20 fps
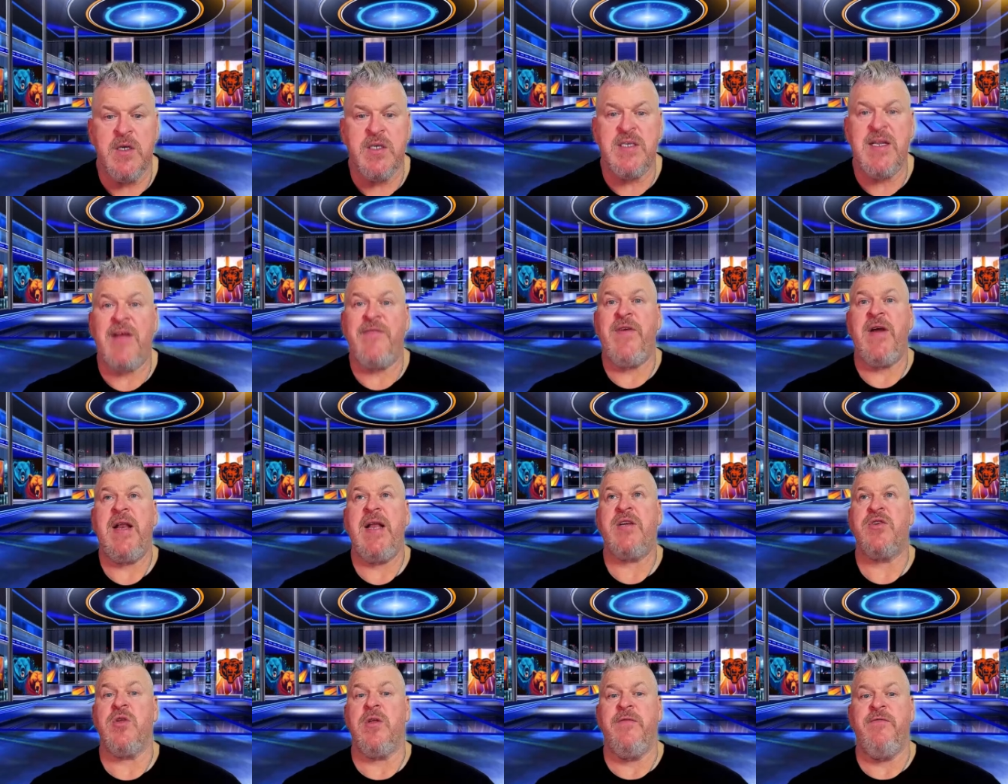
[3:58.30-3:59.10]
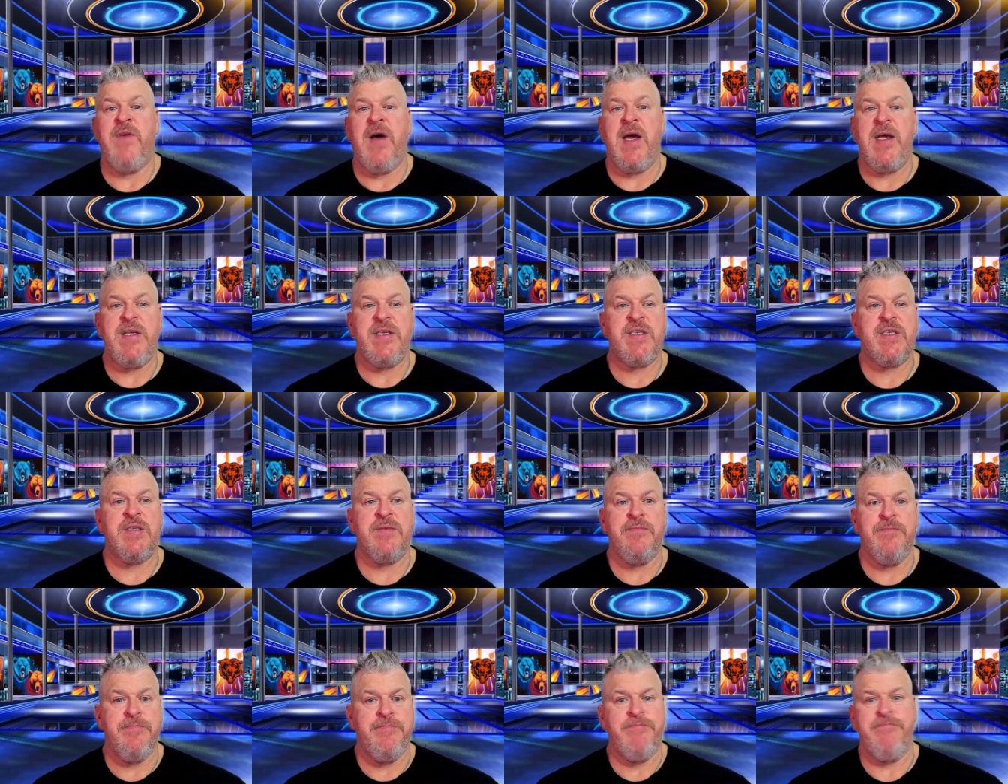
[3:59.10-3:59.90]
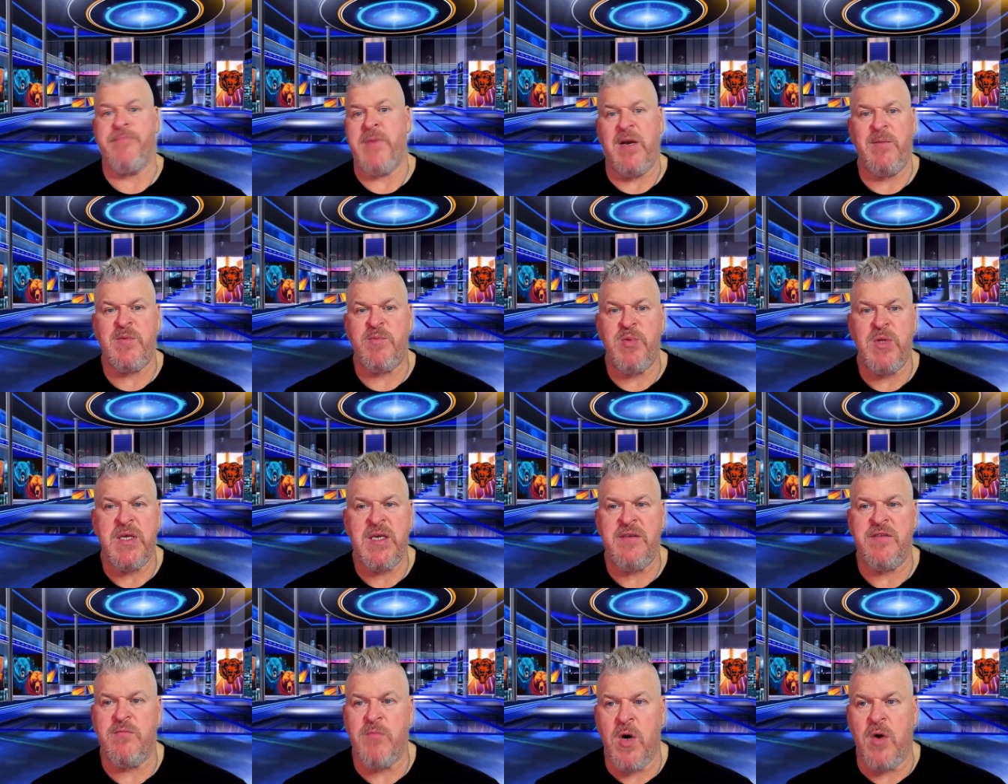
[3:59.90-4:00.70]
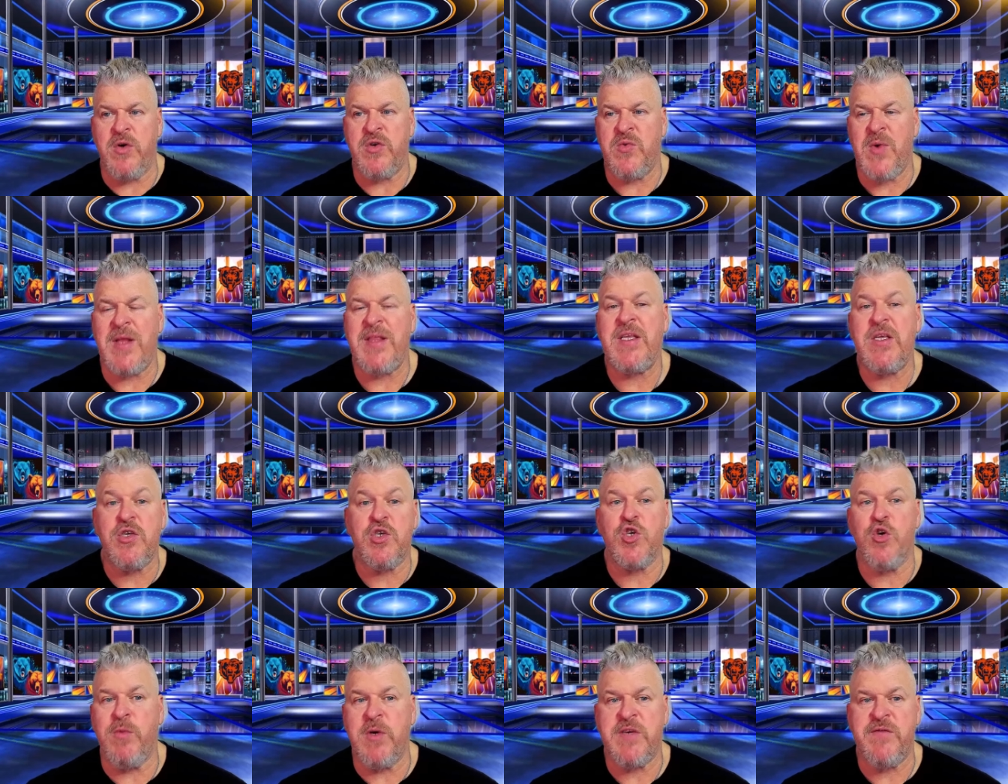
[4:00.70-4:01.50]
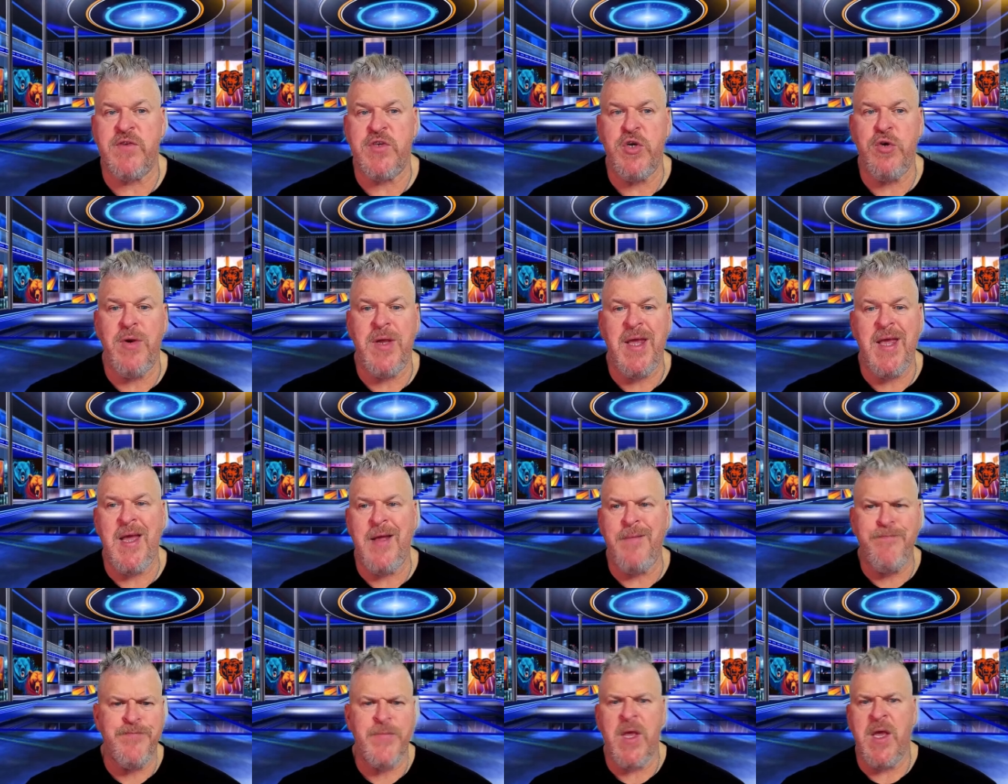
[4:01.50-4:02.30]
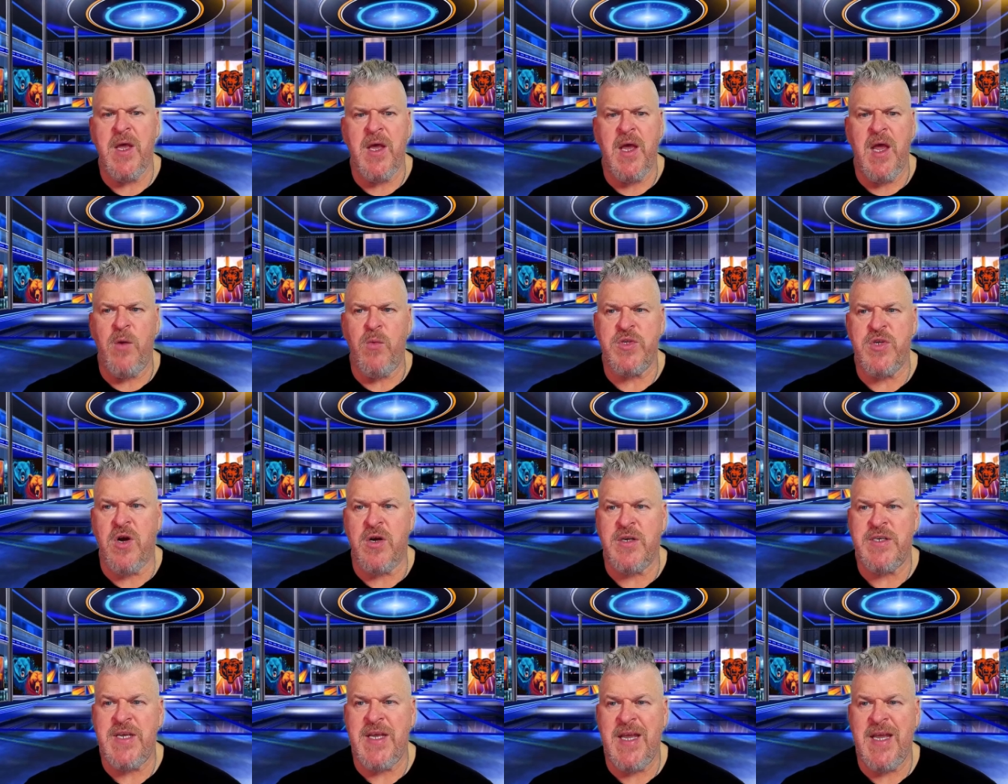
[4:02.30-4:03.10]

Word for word: it's not financial advice Rhymes believes I'm always right. Thank you so much for tuning in, and we'll talk to you